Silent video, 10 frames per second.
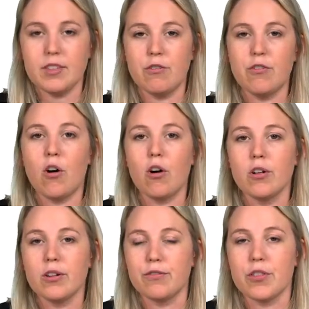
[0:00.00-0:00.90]

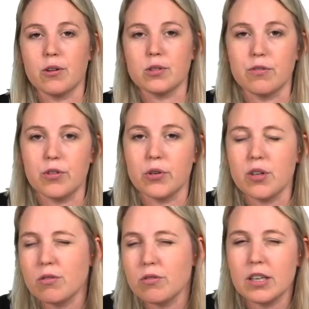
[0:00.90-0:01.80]
for those of you who
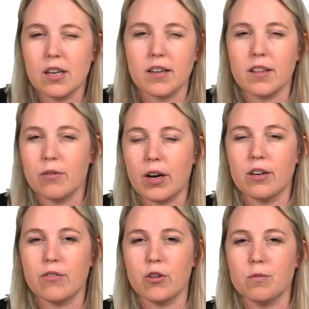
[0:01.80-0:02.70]
don't really like the
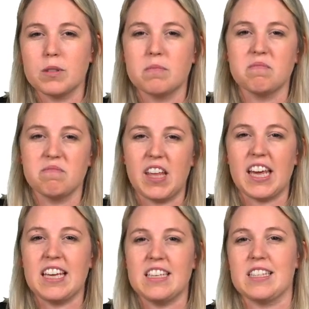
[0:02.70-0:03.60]
irregular verbs,
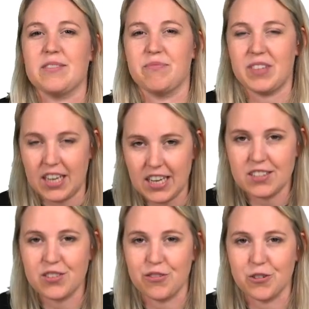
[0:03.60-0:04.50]
easy.
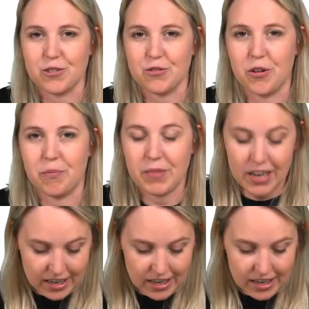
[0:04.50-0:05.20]
It's the first form.